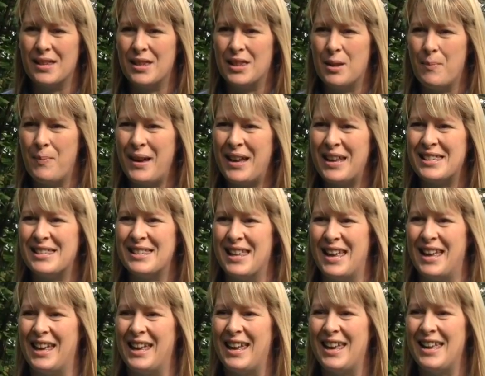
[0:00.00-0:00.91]
The biggest
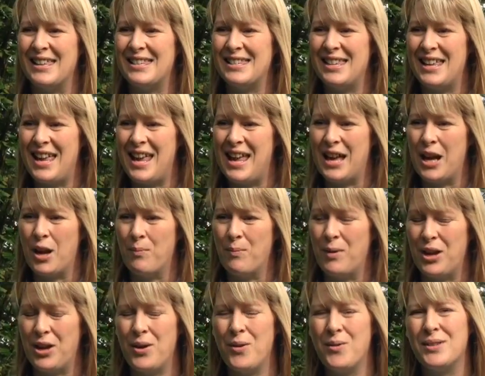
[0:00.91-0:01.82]
thing is it can
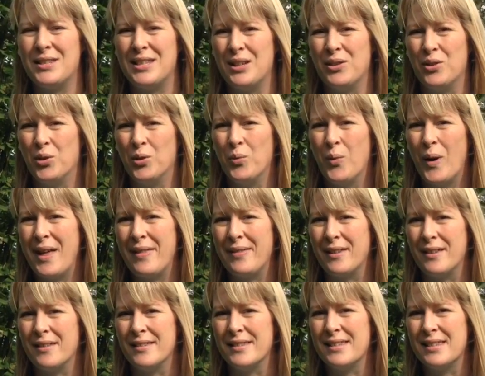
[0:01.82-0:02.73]
be used in all
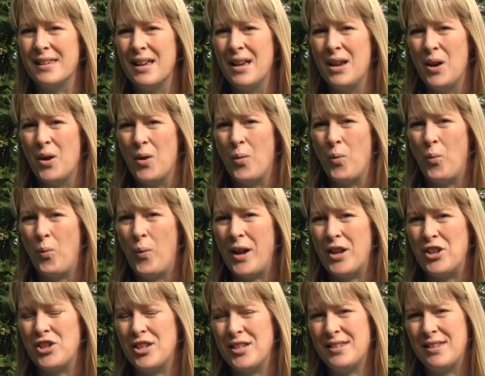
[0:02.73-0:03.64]
weathers,
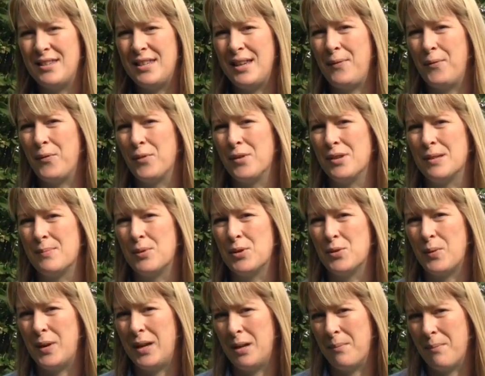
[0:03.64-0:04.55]
which is the difference
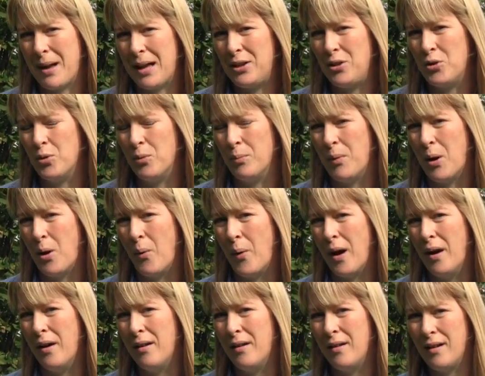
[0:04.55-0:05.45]
between the manual
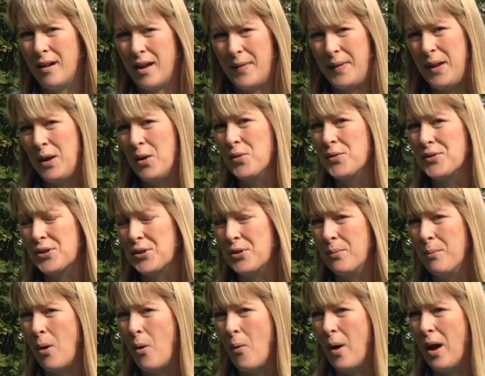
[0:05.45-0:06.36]
mower and the
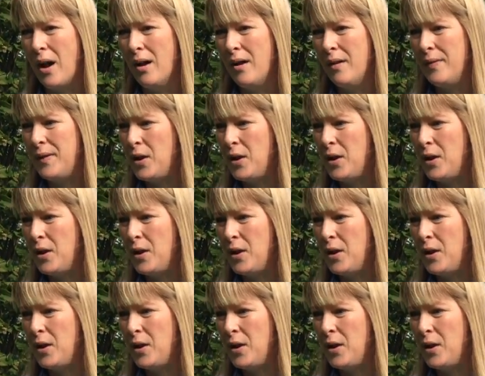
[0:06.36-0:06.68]
Automower.